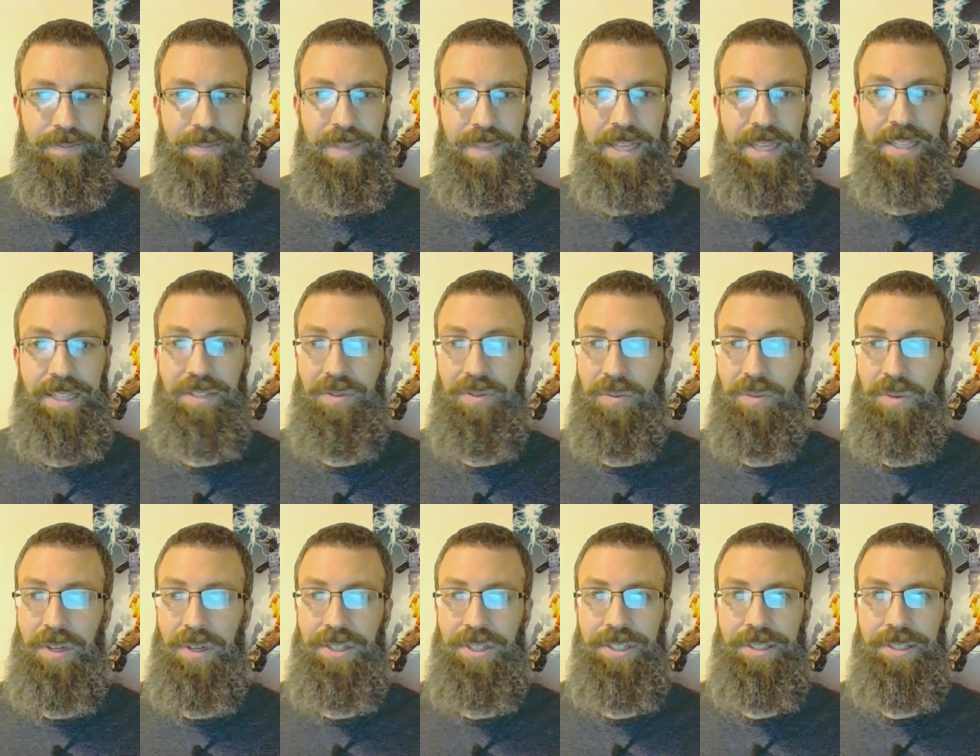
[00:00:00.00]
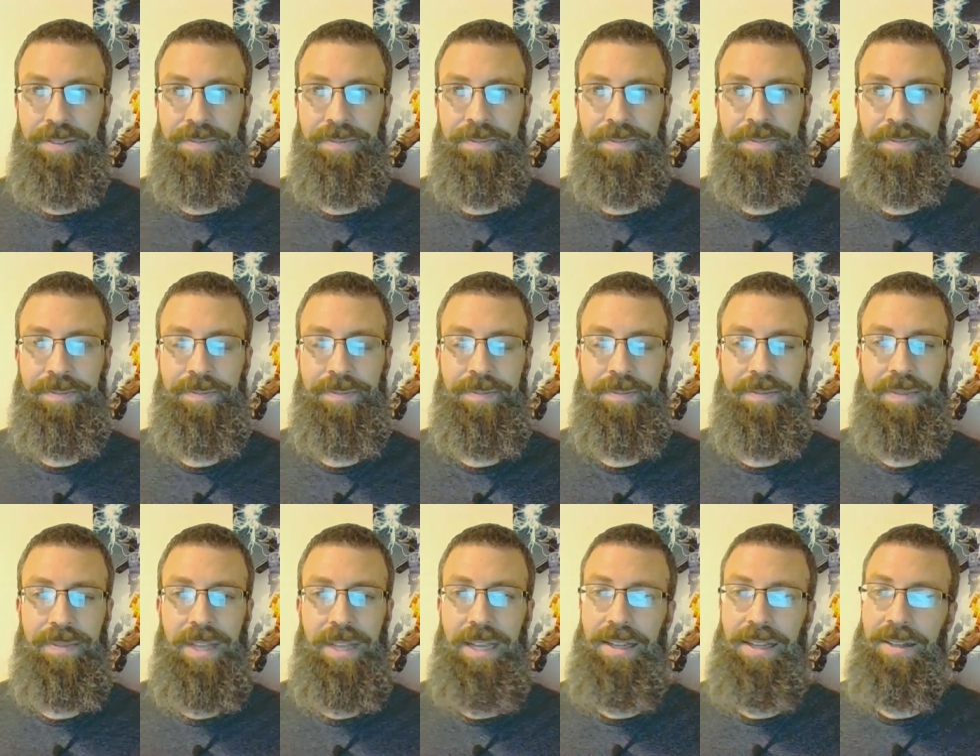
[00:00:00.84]
Thanks for watching,
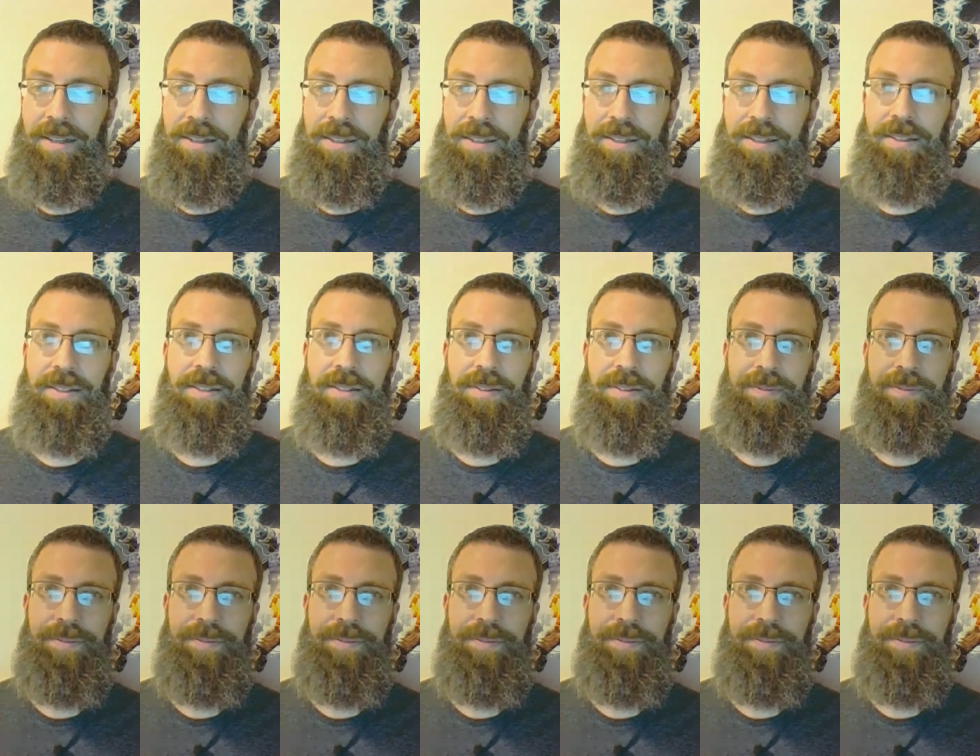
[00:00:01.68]
and